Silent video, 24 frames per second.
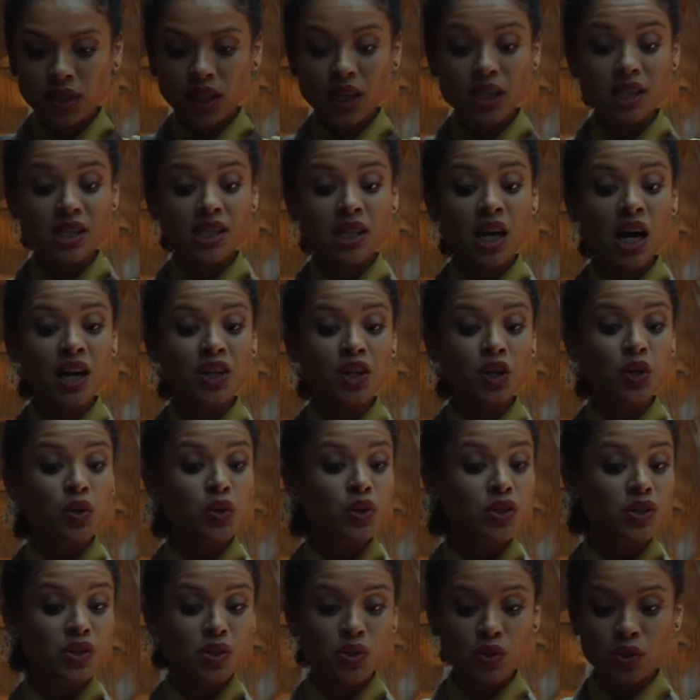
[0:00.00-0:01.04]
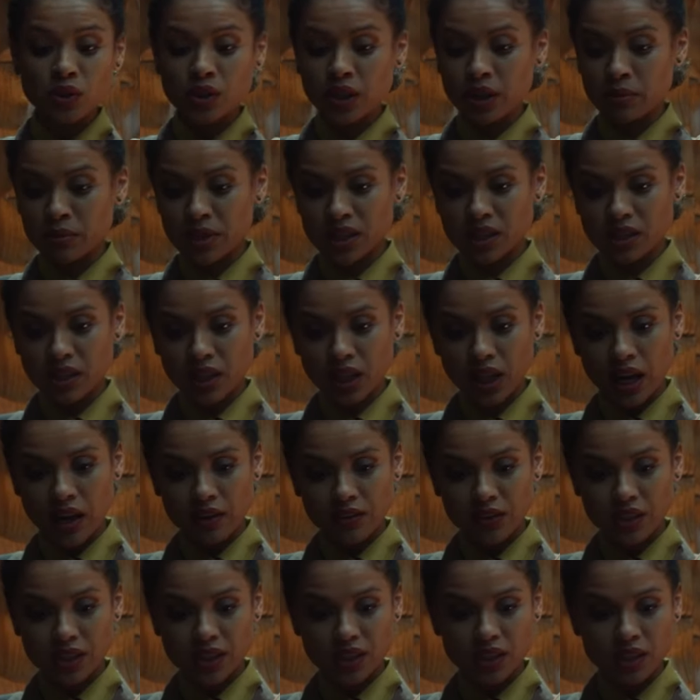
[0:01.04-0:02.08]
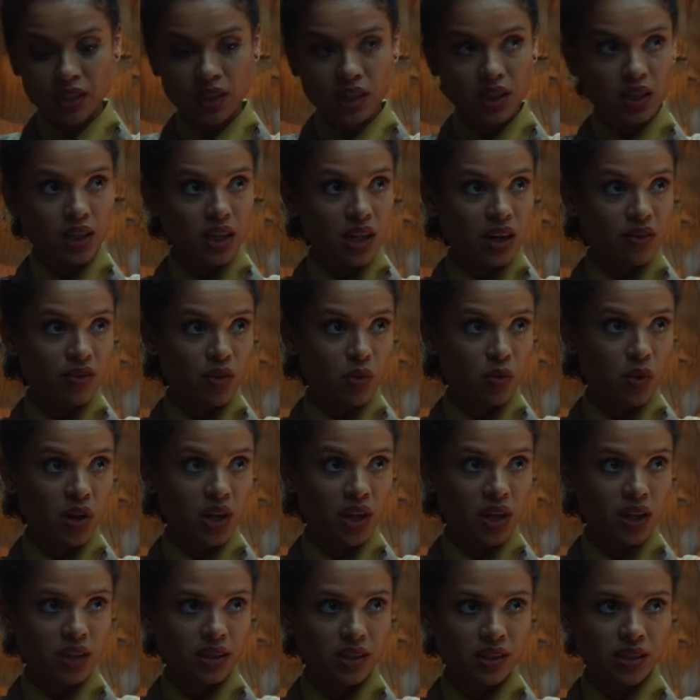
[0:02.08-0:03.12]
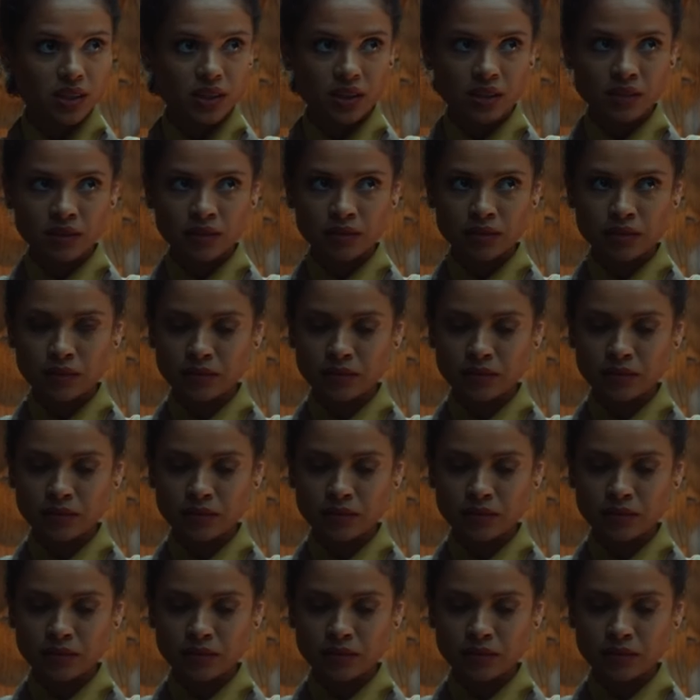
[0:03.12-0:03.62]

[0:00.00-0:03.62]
It's not your story, Mr. Laufeyson. It never was. You